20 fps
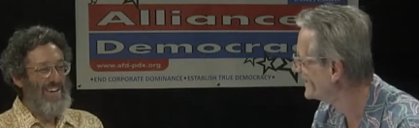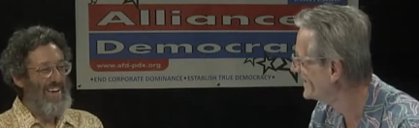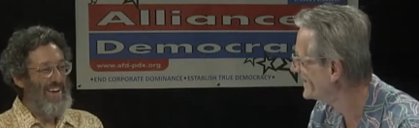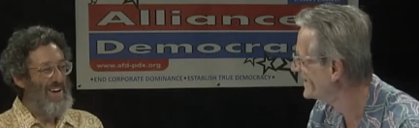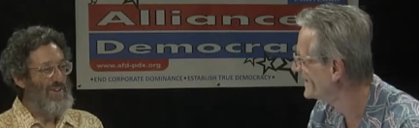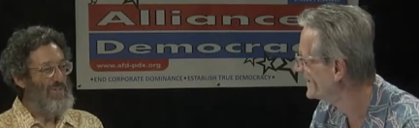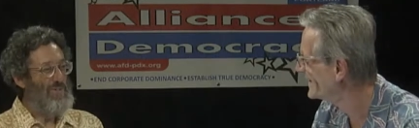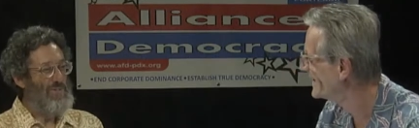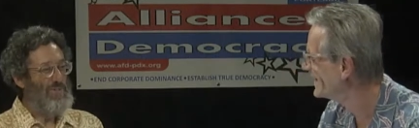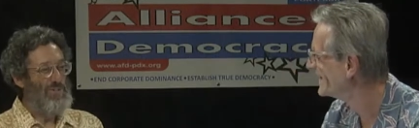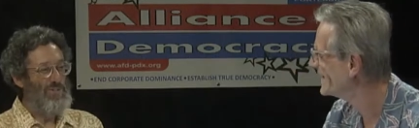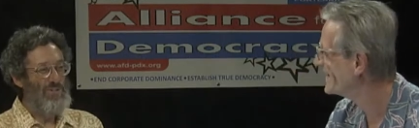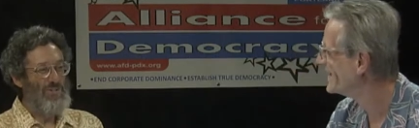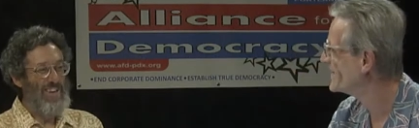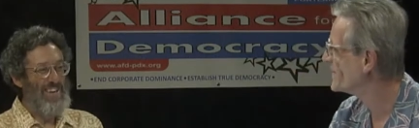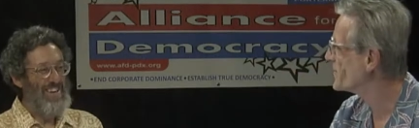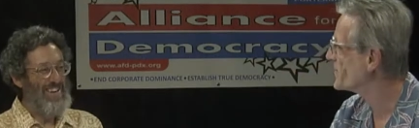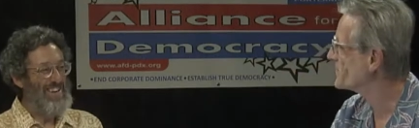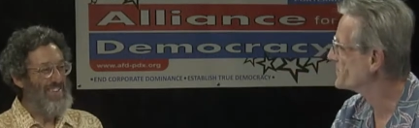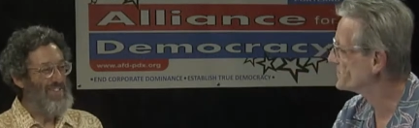Speaker 1: have a
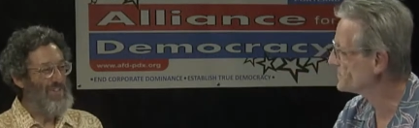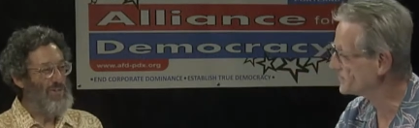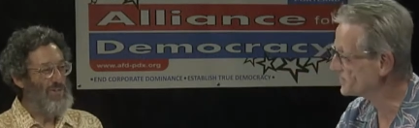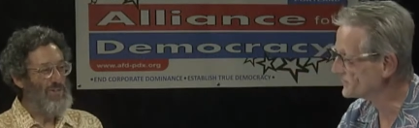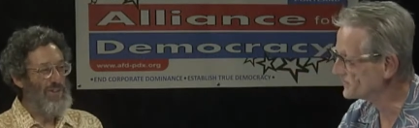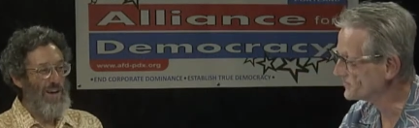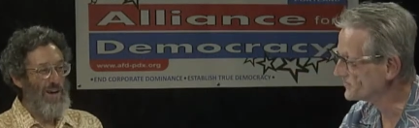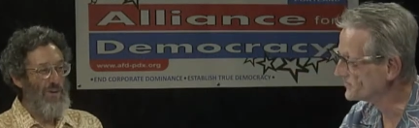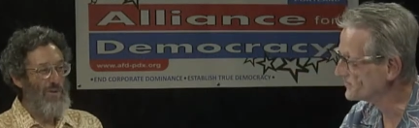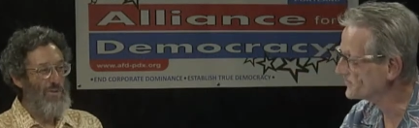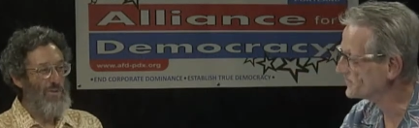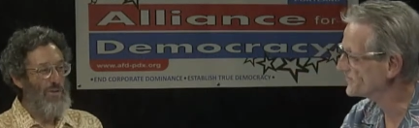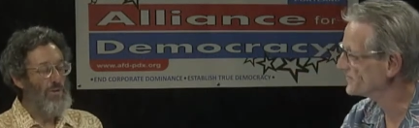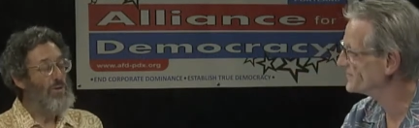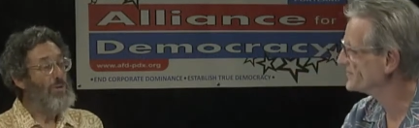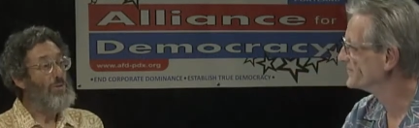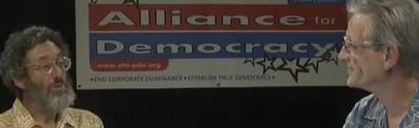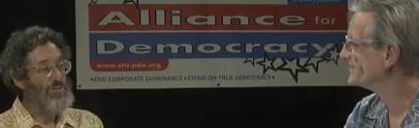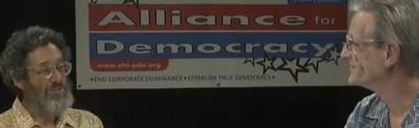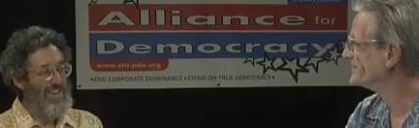state in the South? Oh
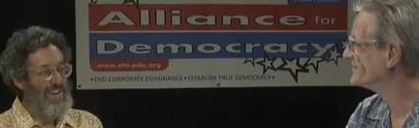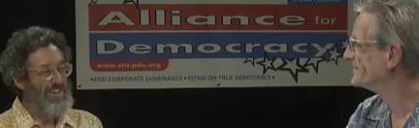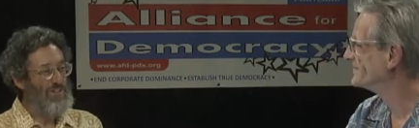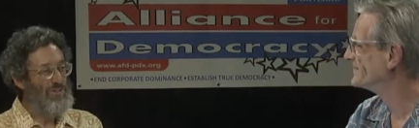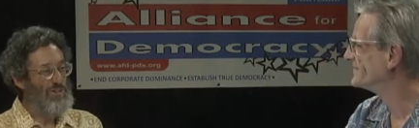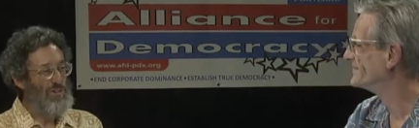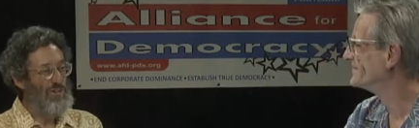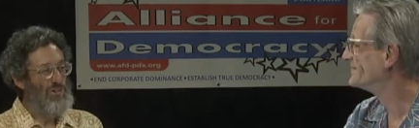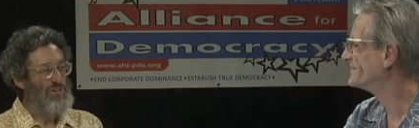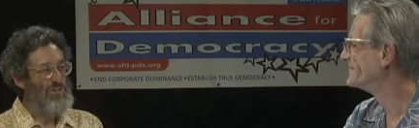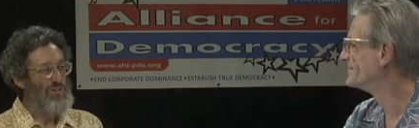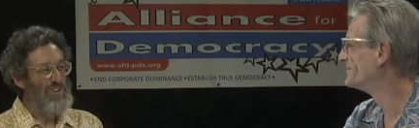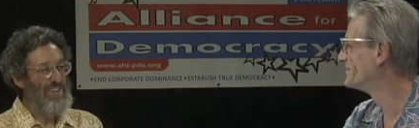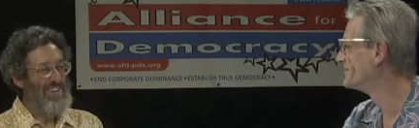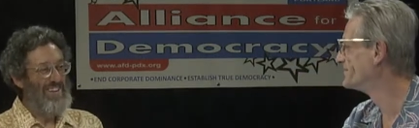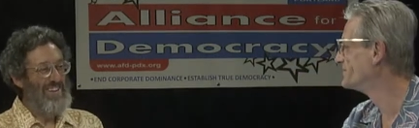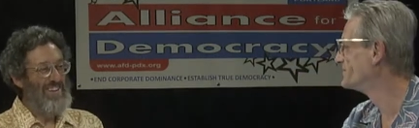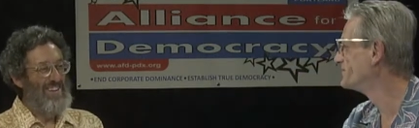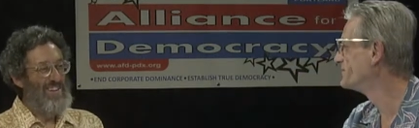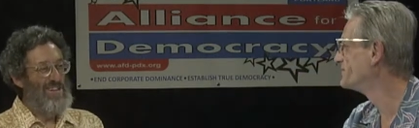no, it was Texas,
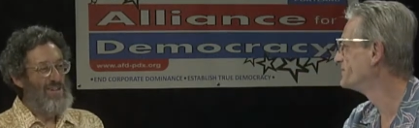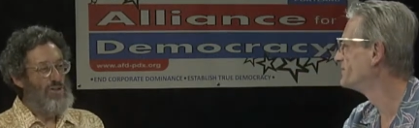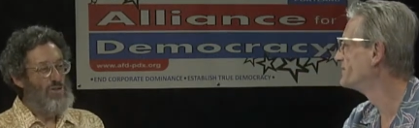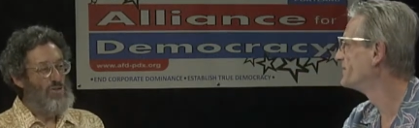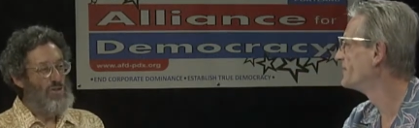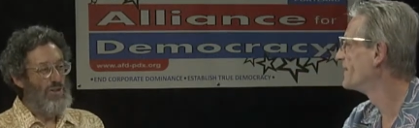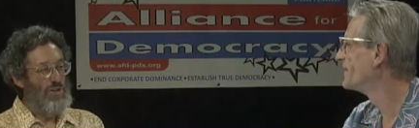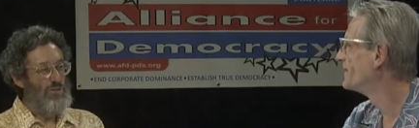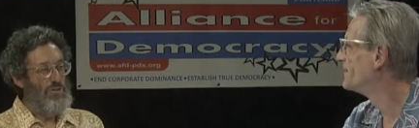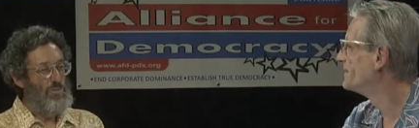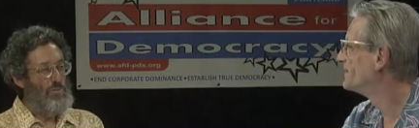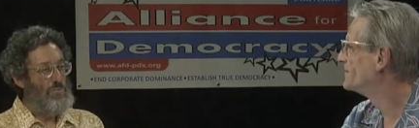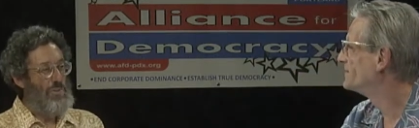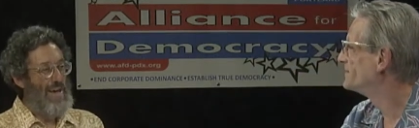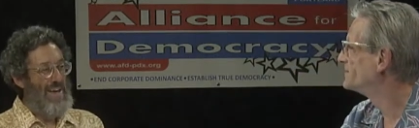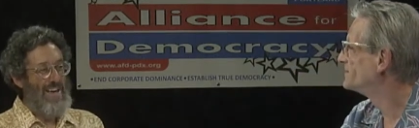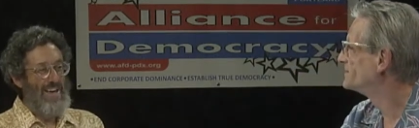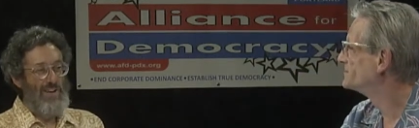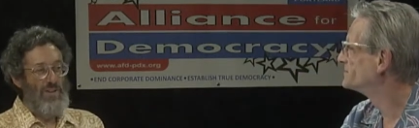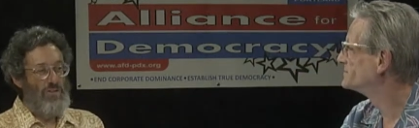just
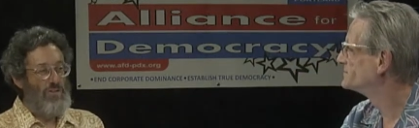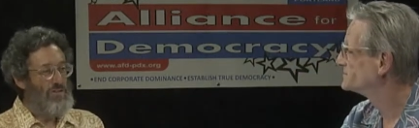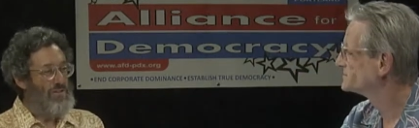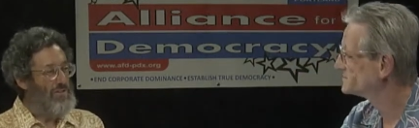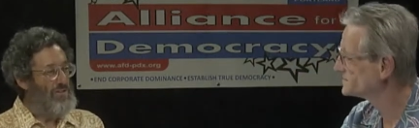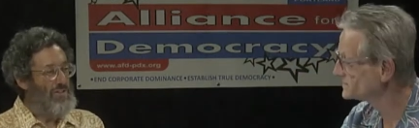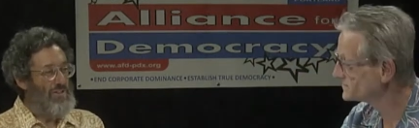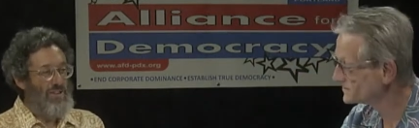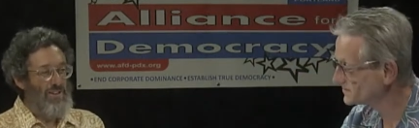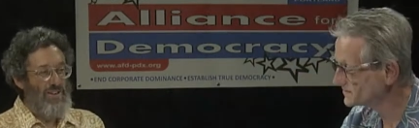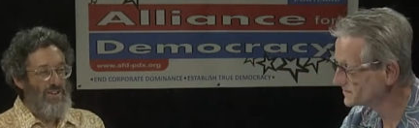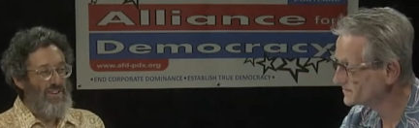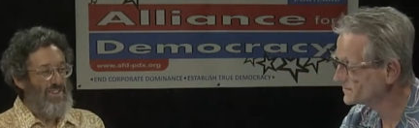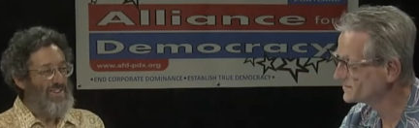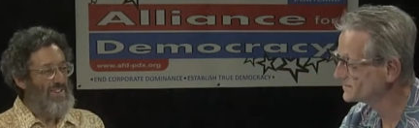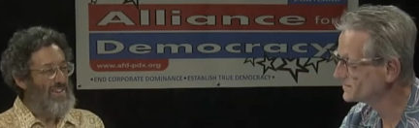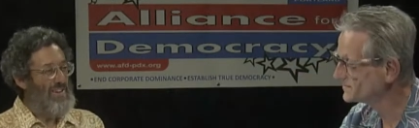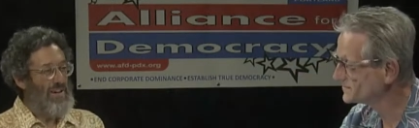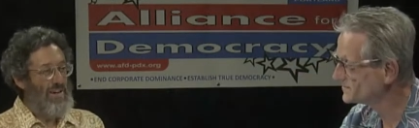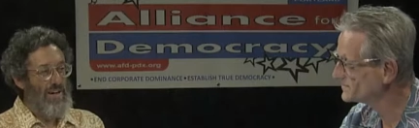banned
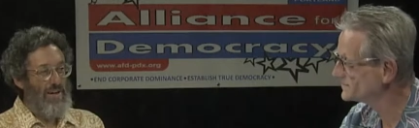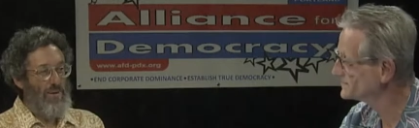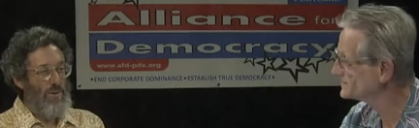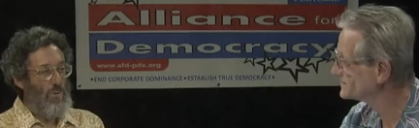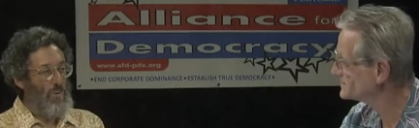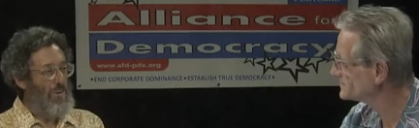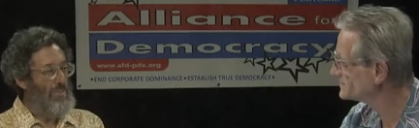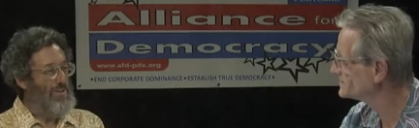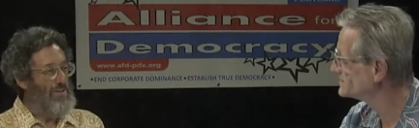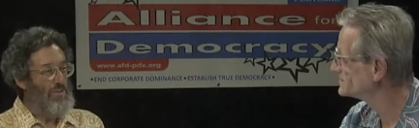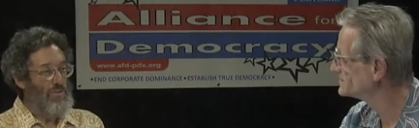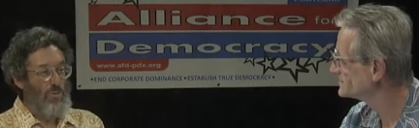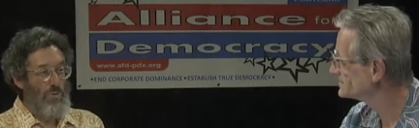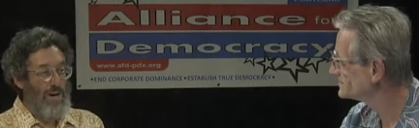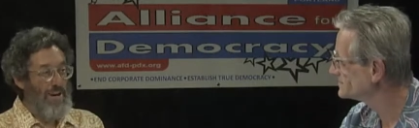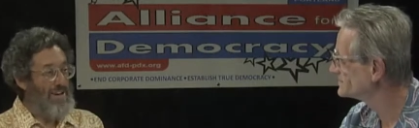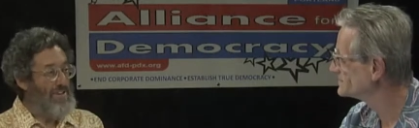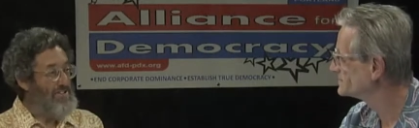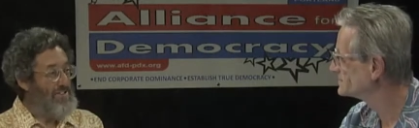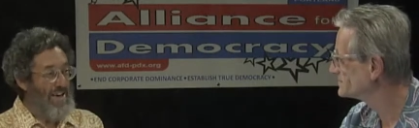uh, women's
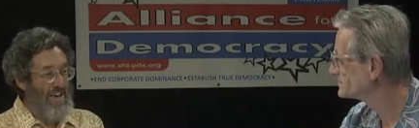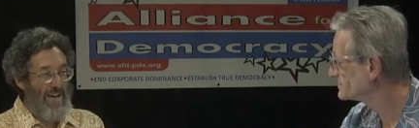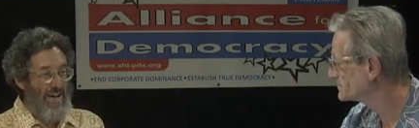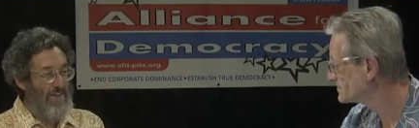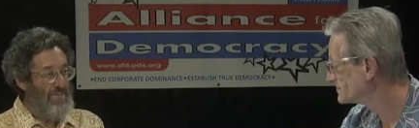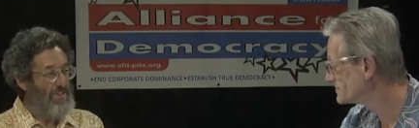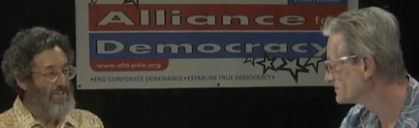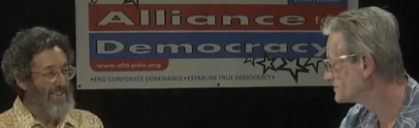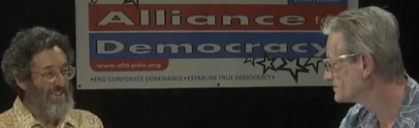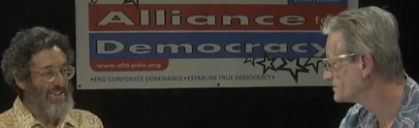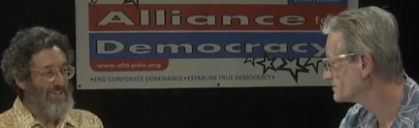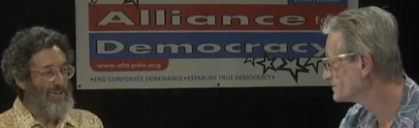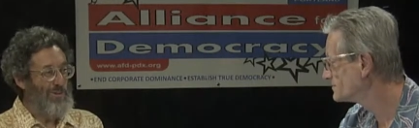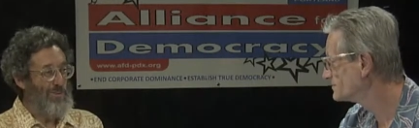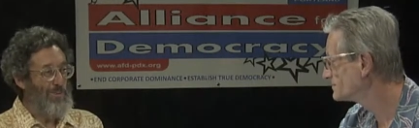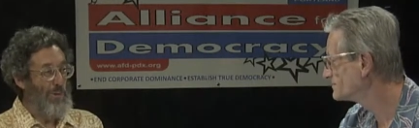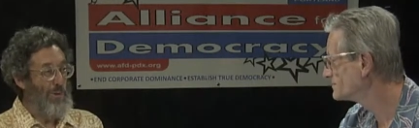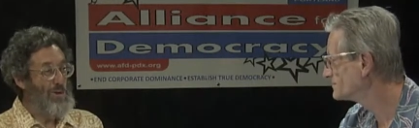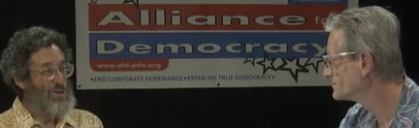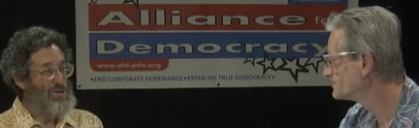right to have a legal
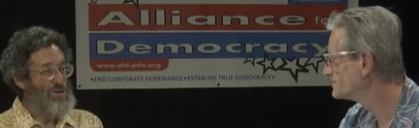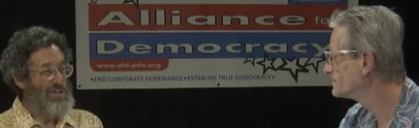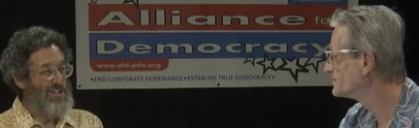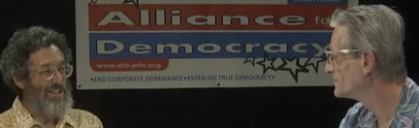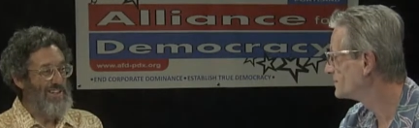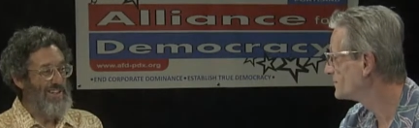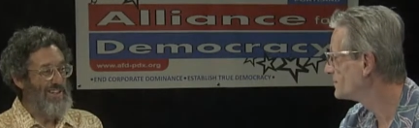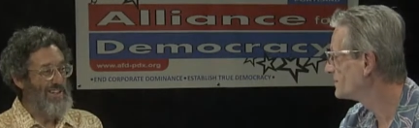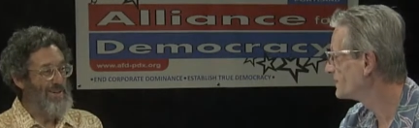abortion in a